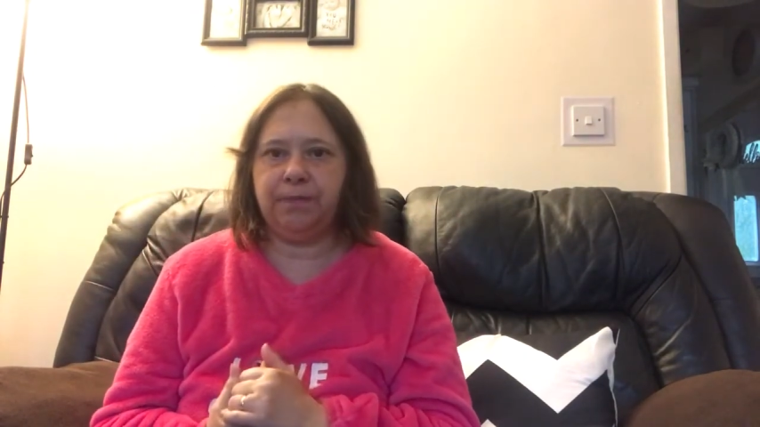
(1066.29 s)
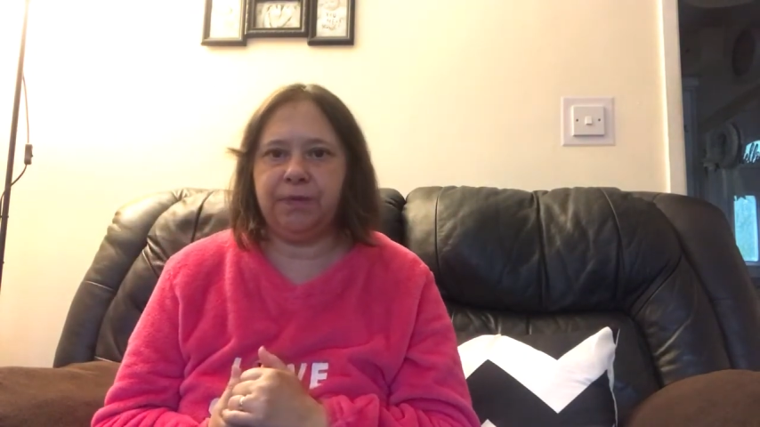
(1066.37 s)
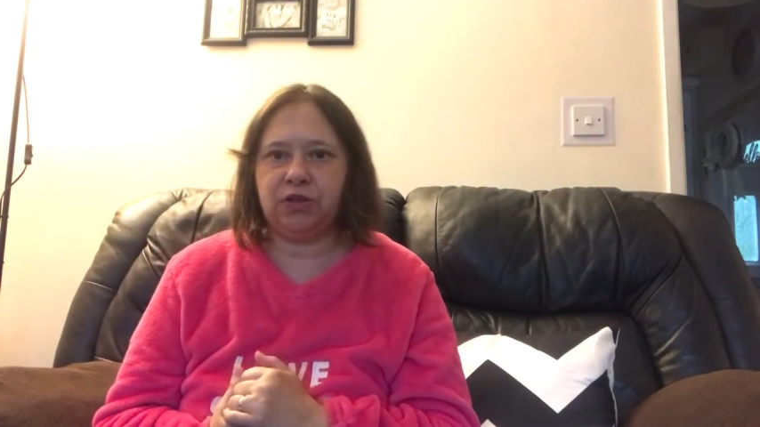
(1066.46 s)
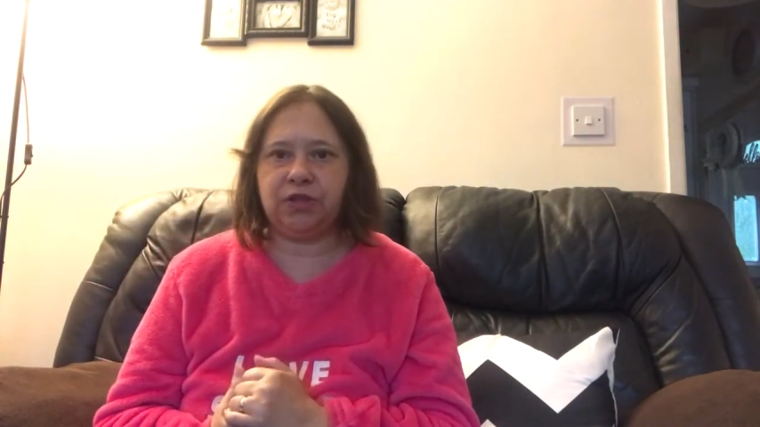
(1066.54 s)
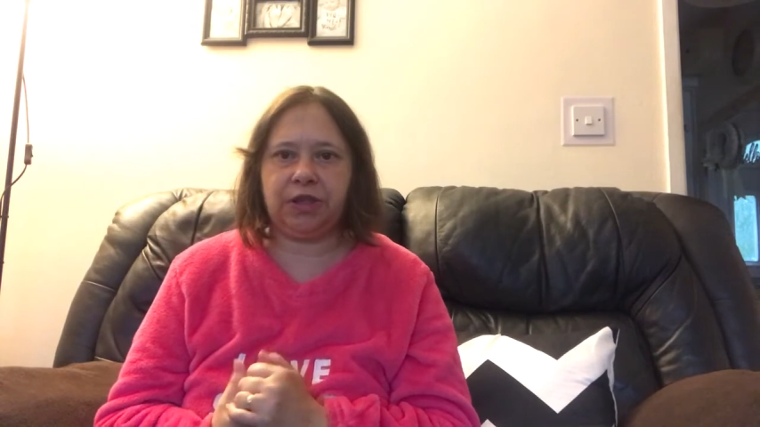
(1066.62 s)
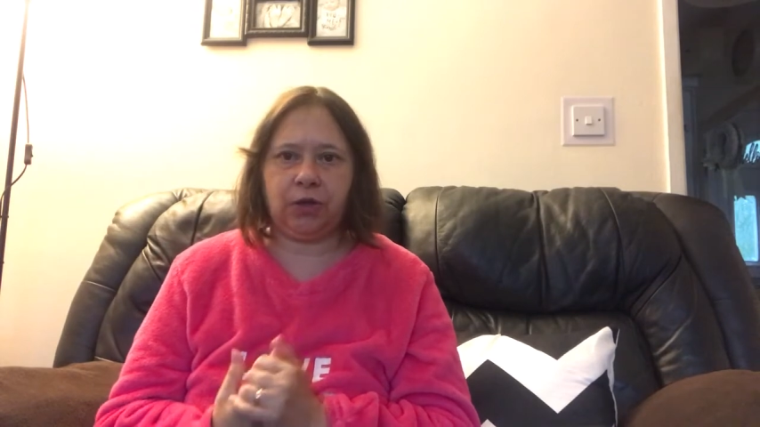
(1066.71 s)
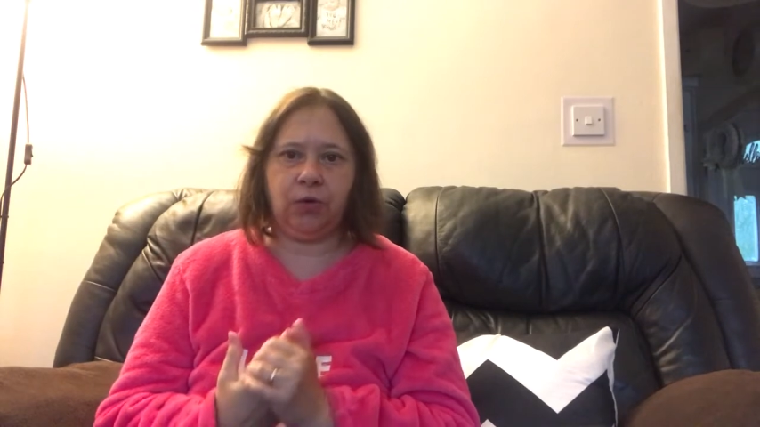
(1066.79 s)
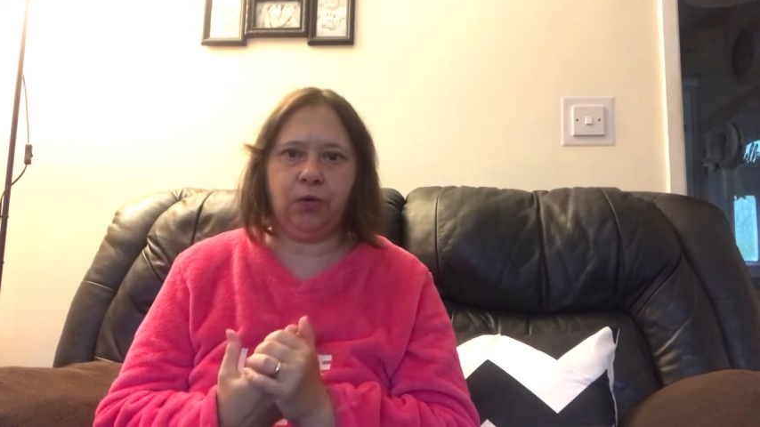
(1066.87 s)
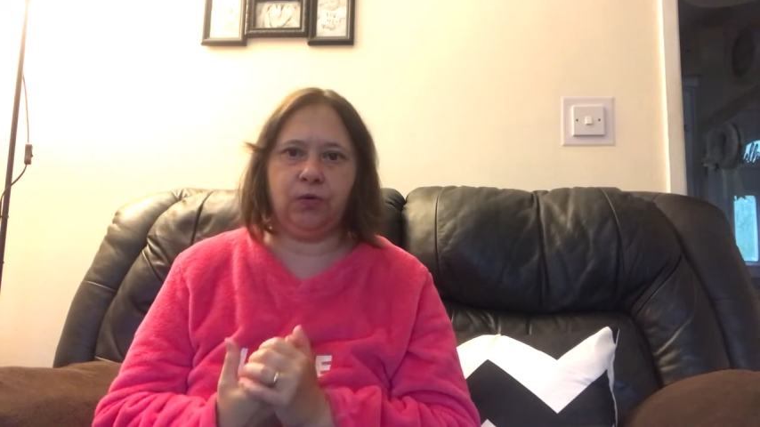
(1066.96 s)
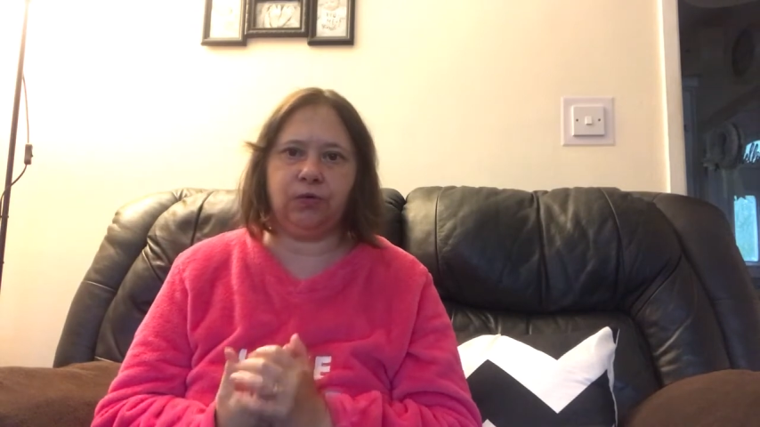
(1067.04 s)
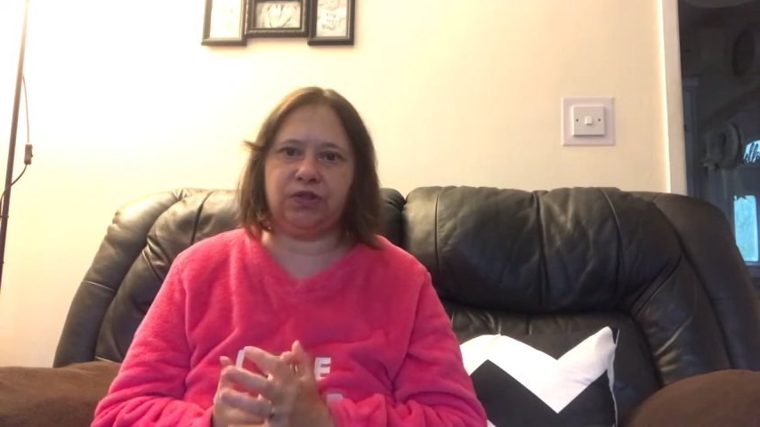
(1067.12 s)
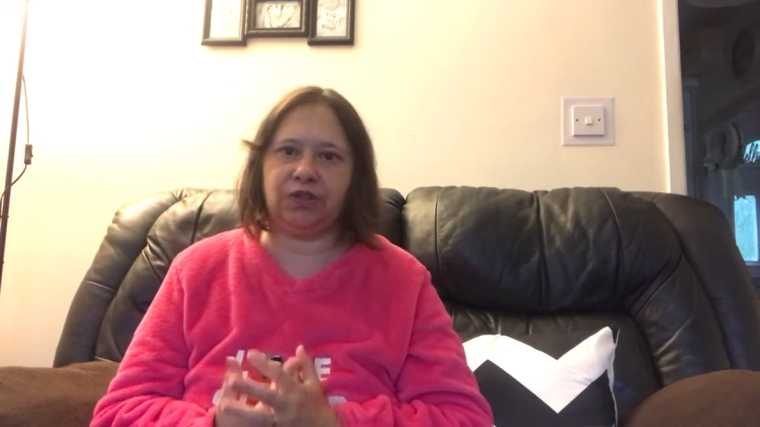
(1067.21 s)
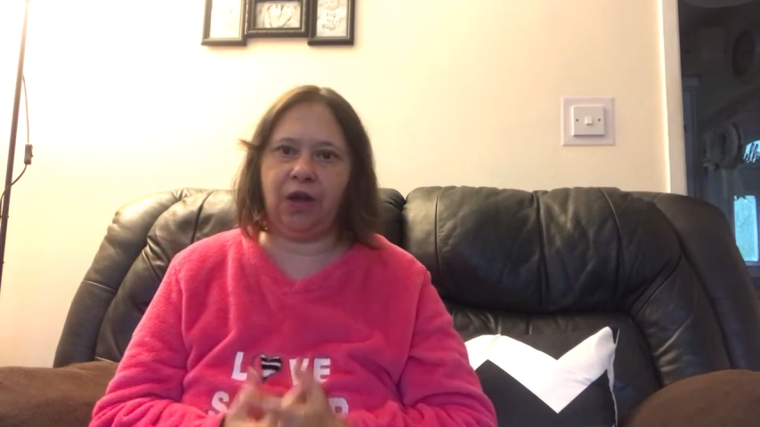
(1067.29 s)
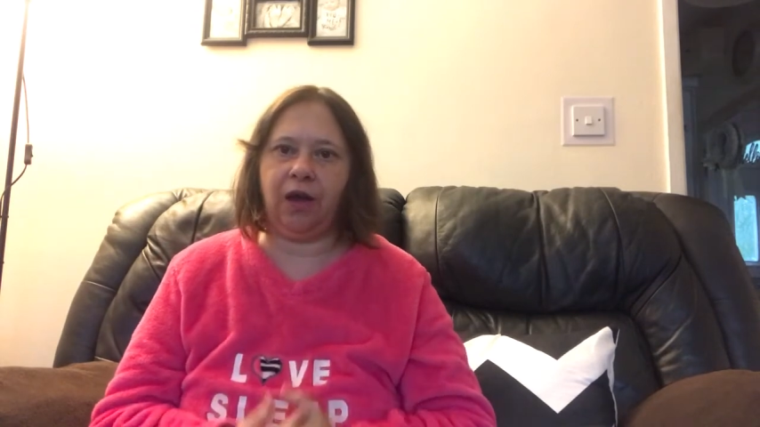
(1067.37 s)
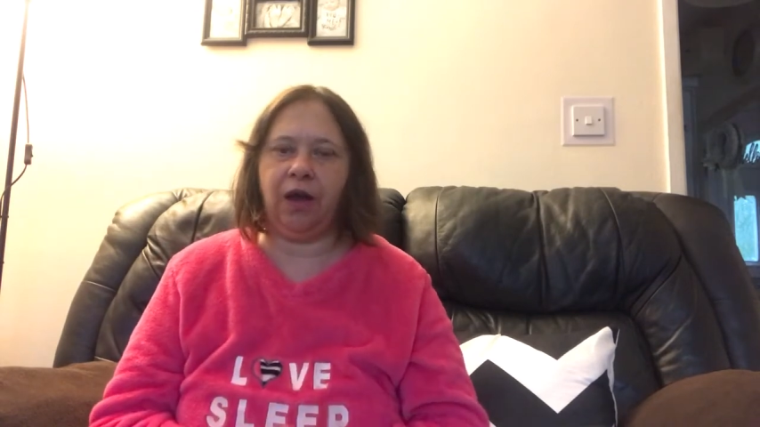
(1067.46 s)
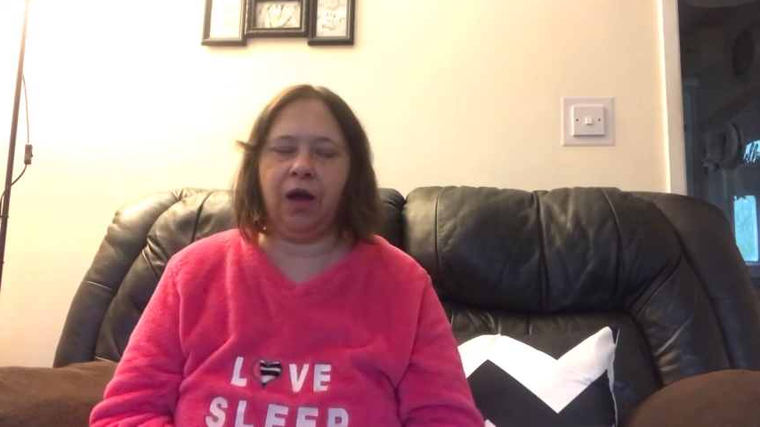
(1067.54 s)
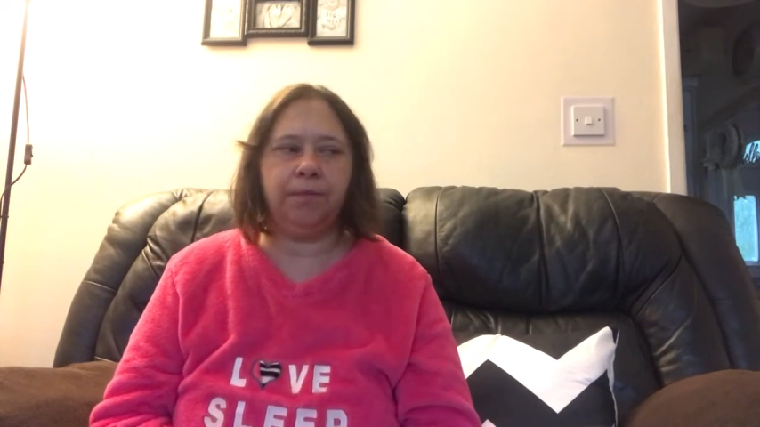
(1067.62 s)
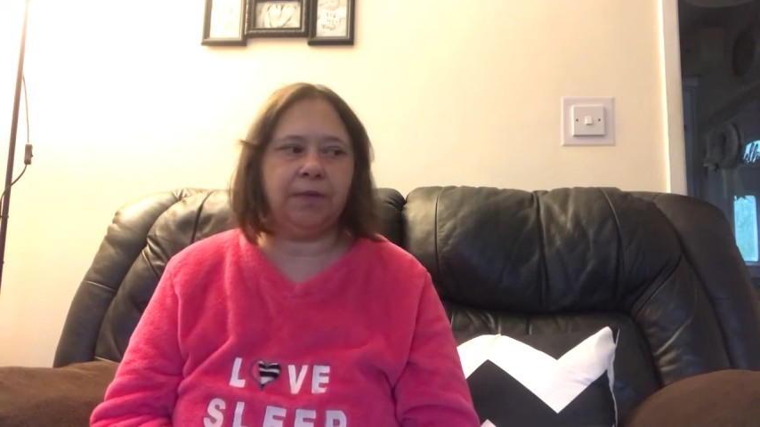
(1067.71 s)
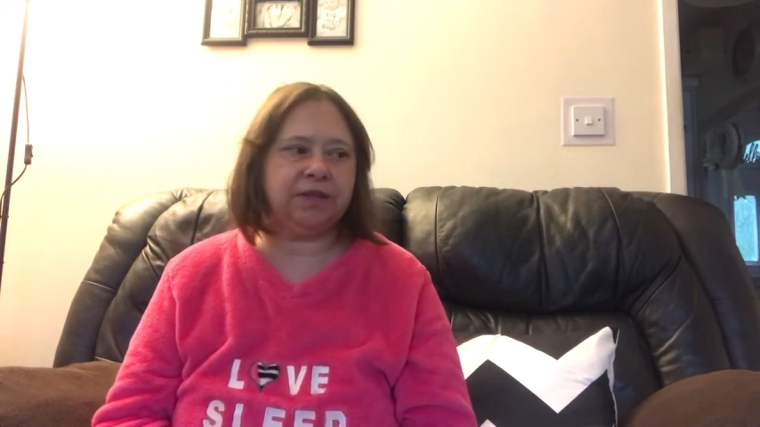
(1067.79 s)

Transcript: much caught up.